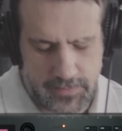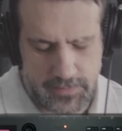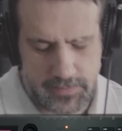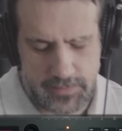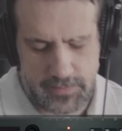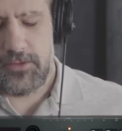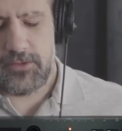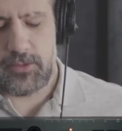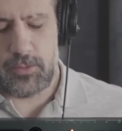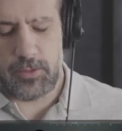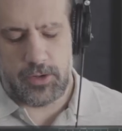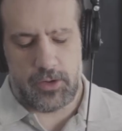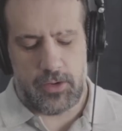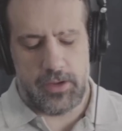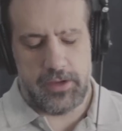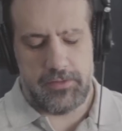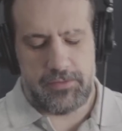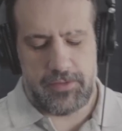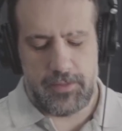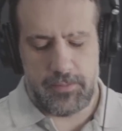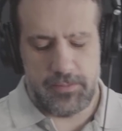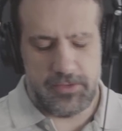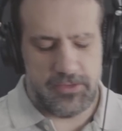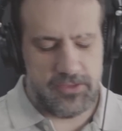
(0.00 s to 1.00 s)
So we're going
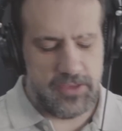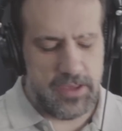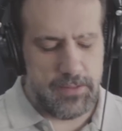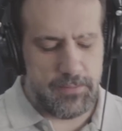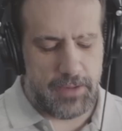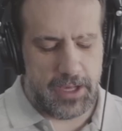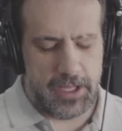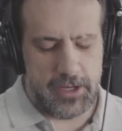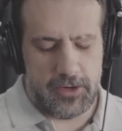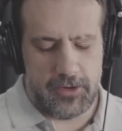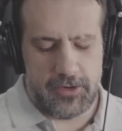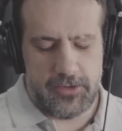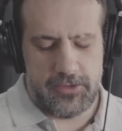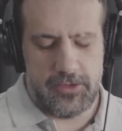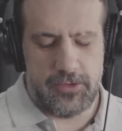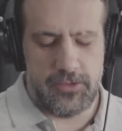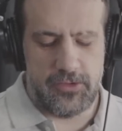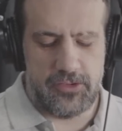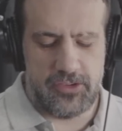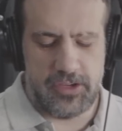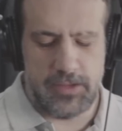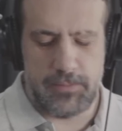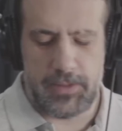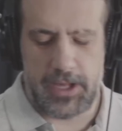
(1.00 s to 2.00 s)
from C minor to
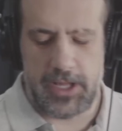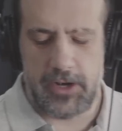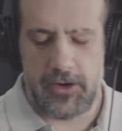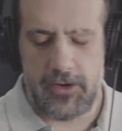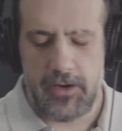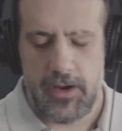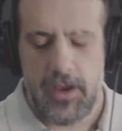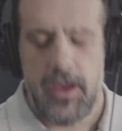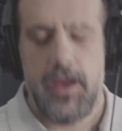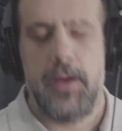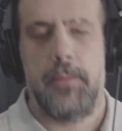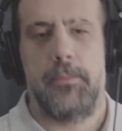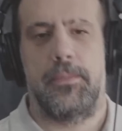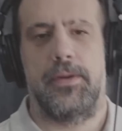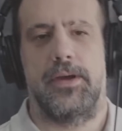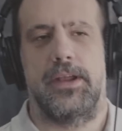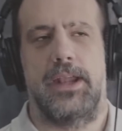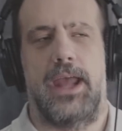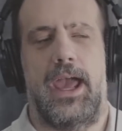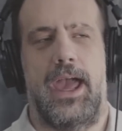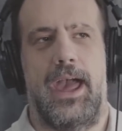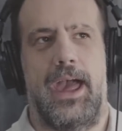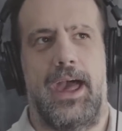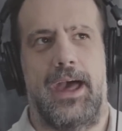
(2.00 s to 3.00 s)
G minor, but
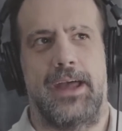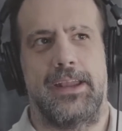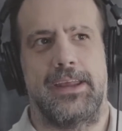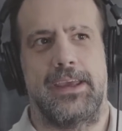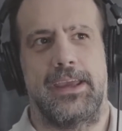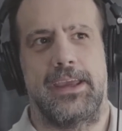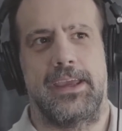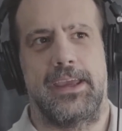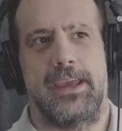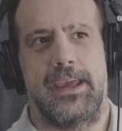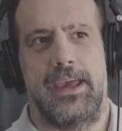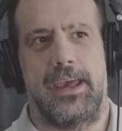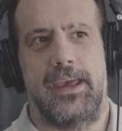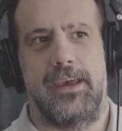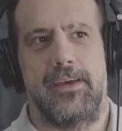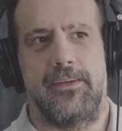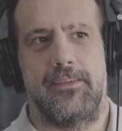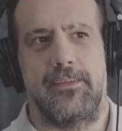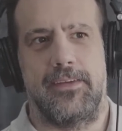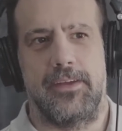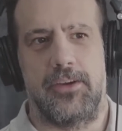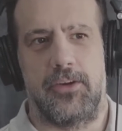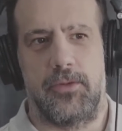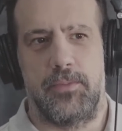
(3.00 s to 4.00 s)
adding a
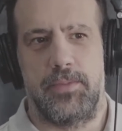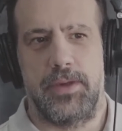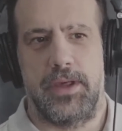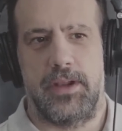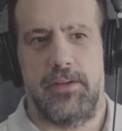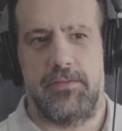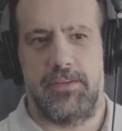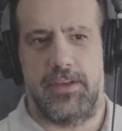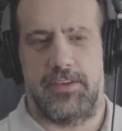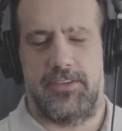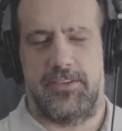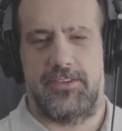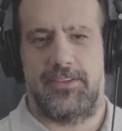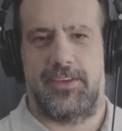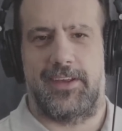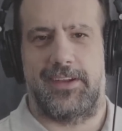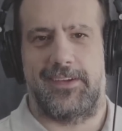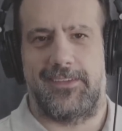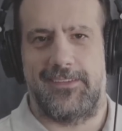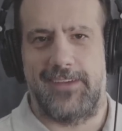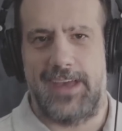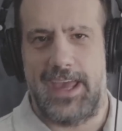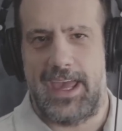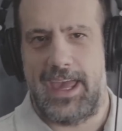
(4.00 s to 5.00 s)
little bit of a
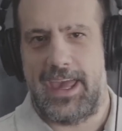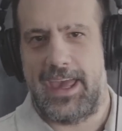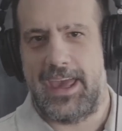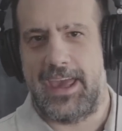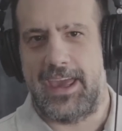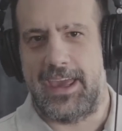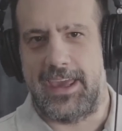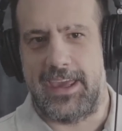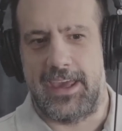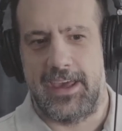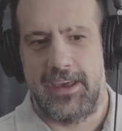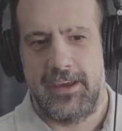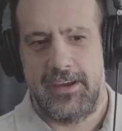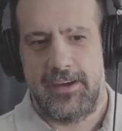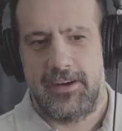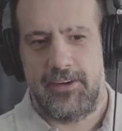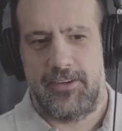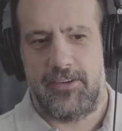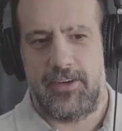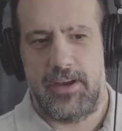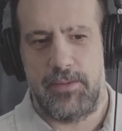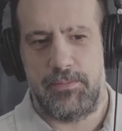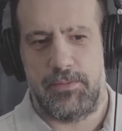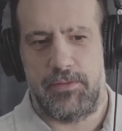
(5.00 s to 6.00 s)
subtle A
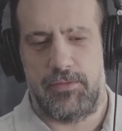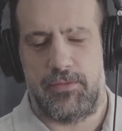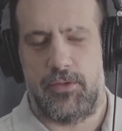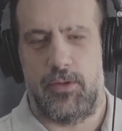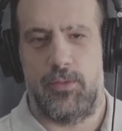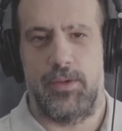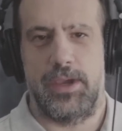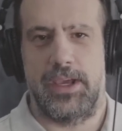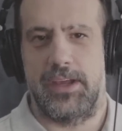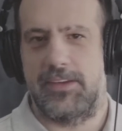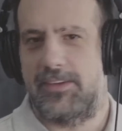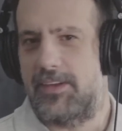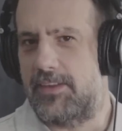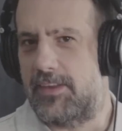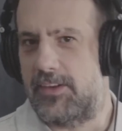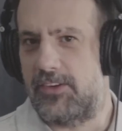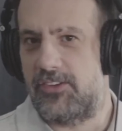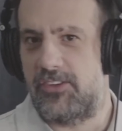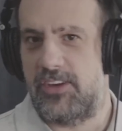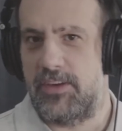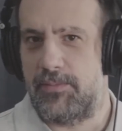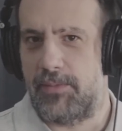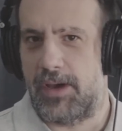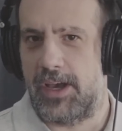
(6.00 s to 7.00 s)
right before we get to the
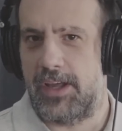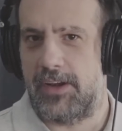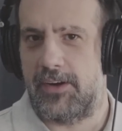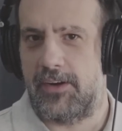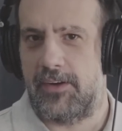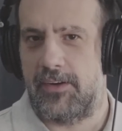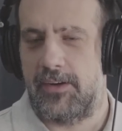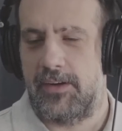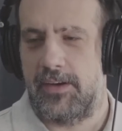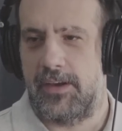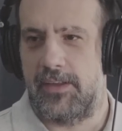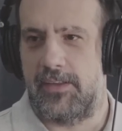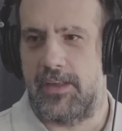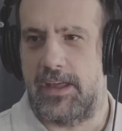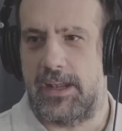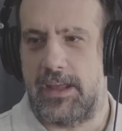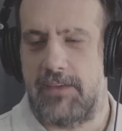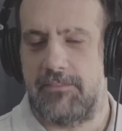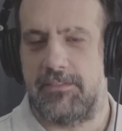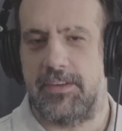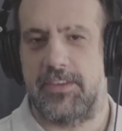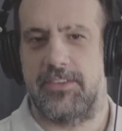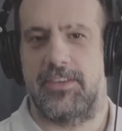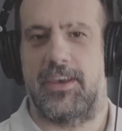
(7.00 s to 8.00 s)
G minor, and then
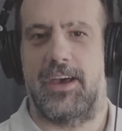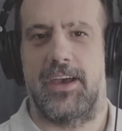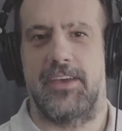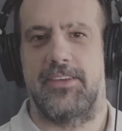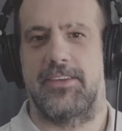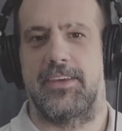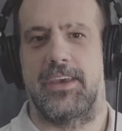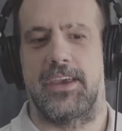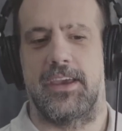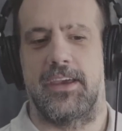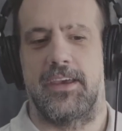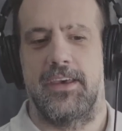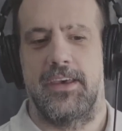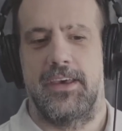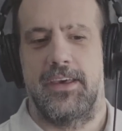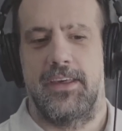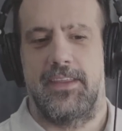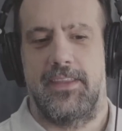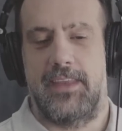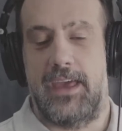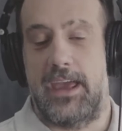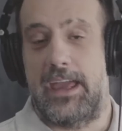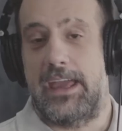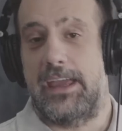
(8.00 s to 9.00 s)
emphasizing
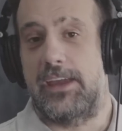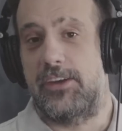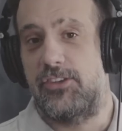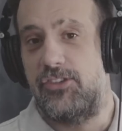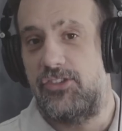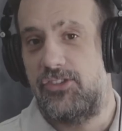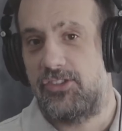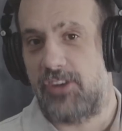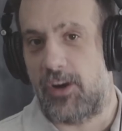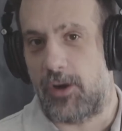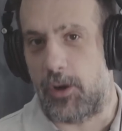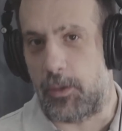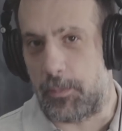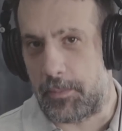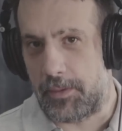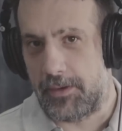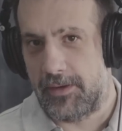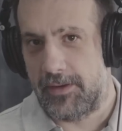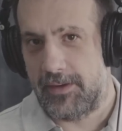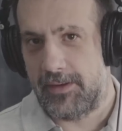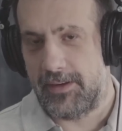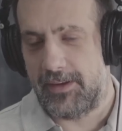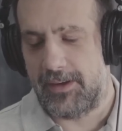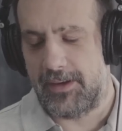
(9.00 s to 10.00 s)
the A sharp
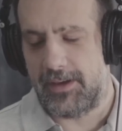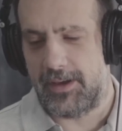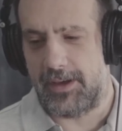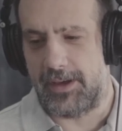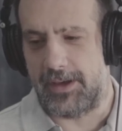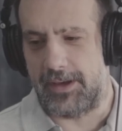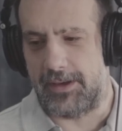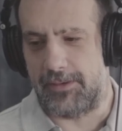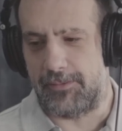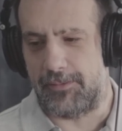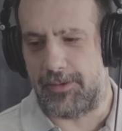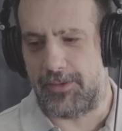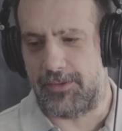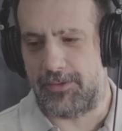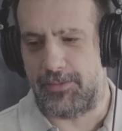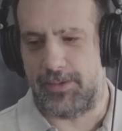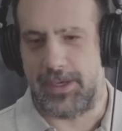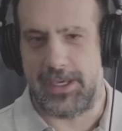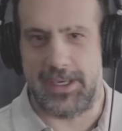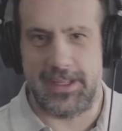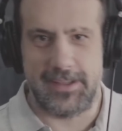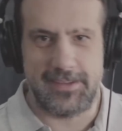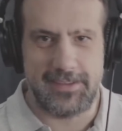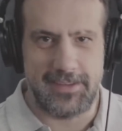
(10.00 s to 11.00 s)
once we
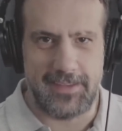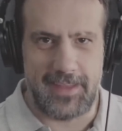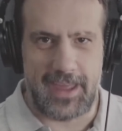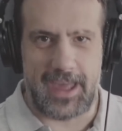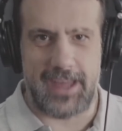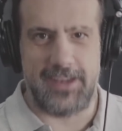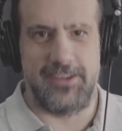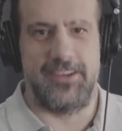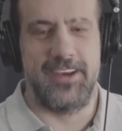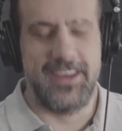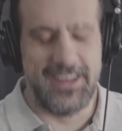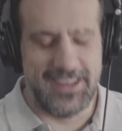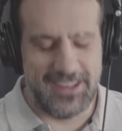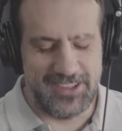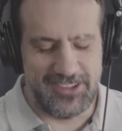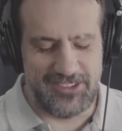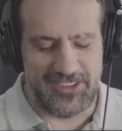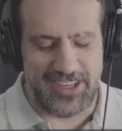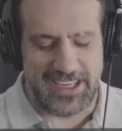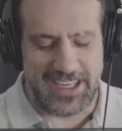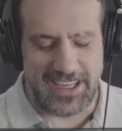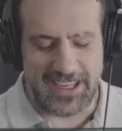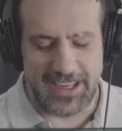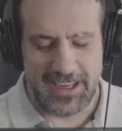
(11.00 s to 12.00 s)
get to that
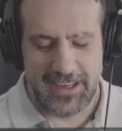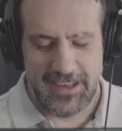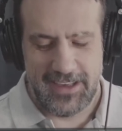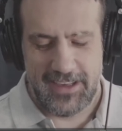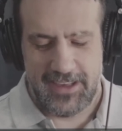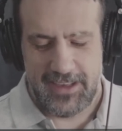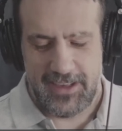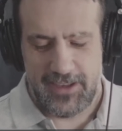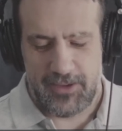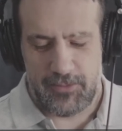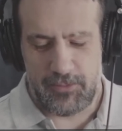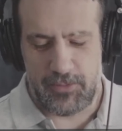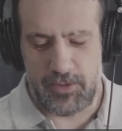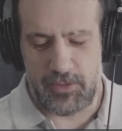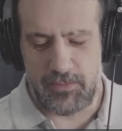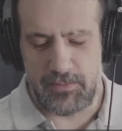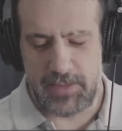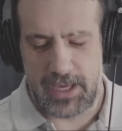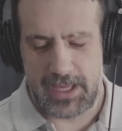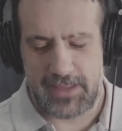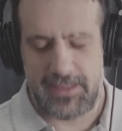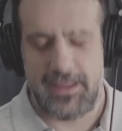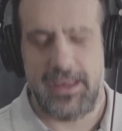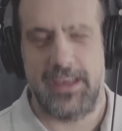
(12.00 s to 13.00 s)
G will
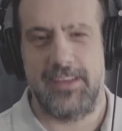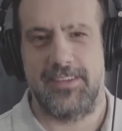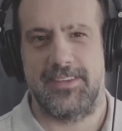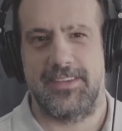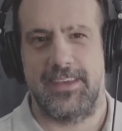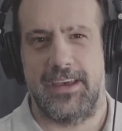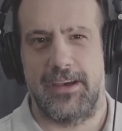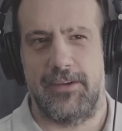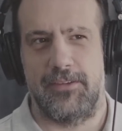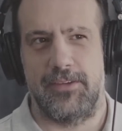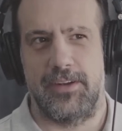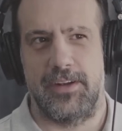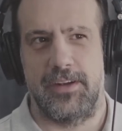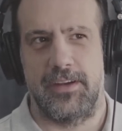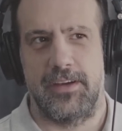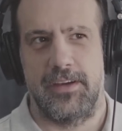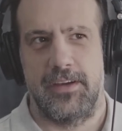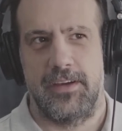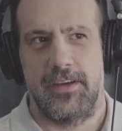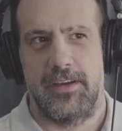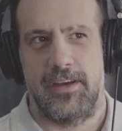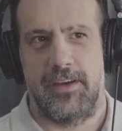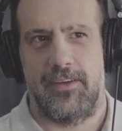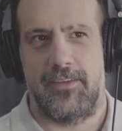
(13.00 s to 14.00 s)
make things sound a